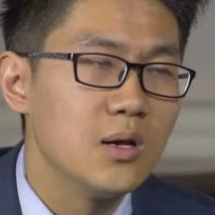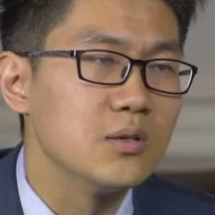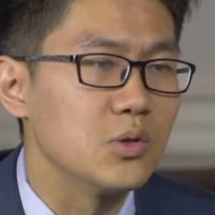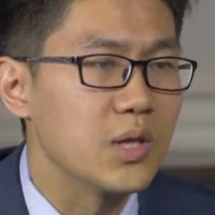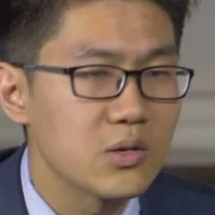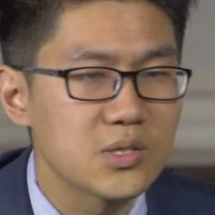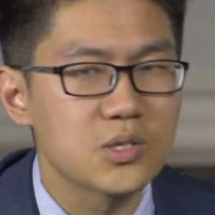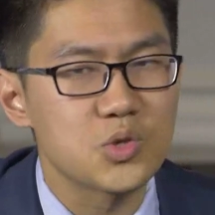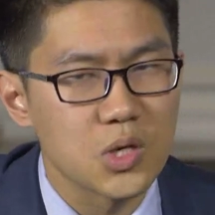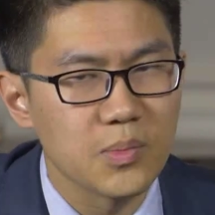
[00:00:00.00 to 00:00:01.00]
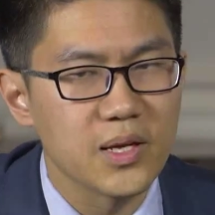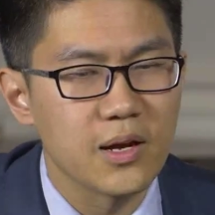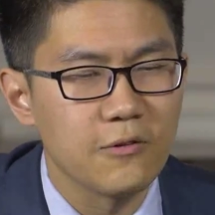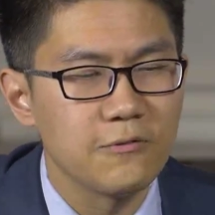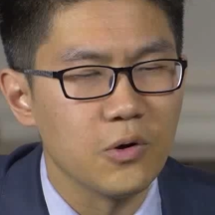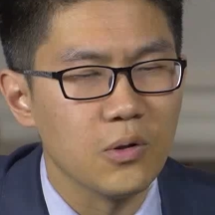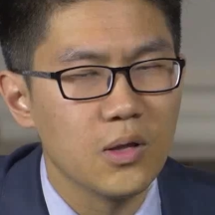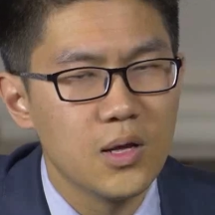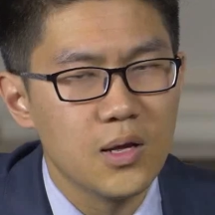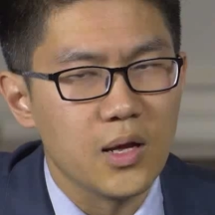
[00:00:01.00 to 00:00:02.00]
So that was extremely helpful.
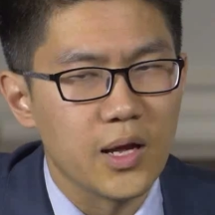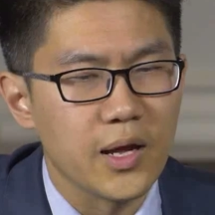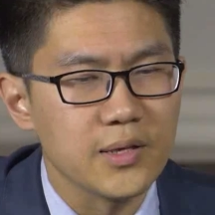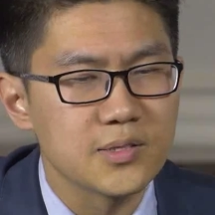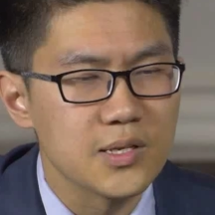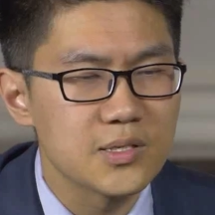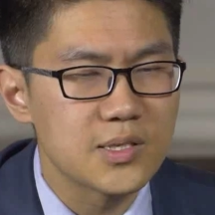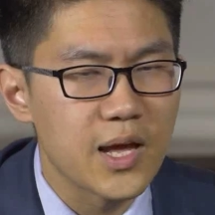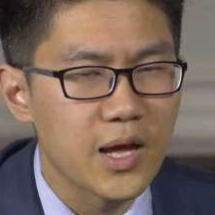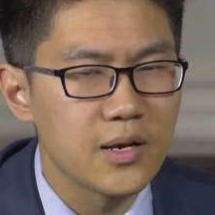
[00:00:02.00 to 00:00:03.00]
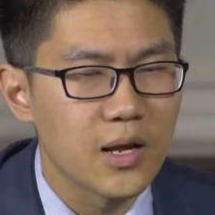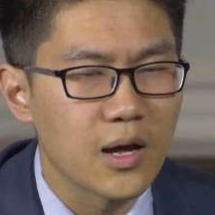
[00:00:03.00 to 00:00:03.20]
And since then,